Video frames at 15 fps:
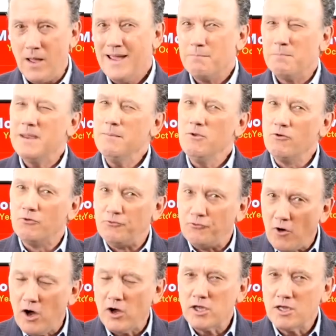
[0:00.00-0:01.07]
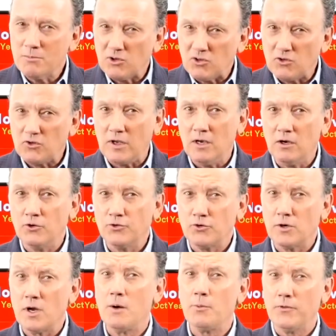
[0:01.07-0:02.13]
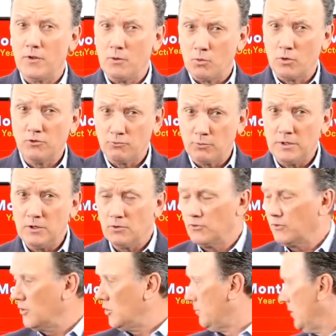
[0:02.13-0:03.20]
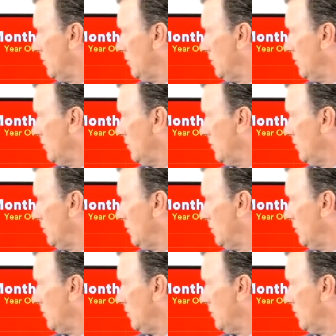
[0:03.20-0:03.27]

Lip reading: Maybe the volume of sales are not what they were 3 years ago, but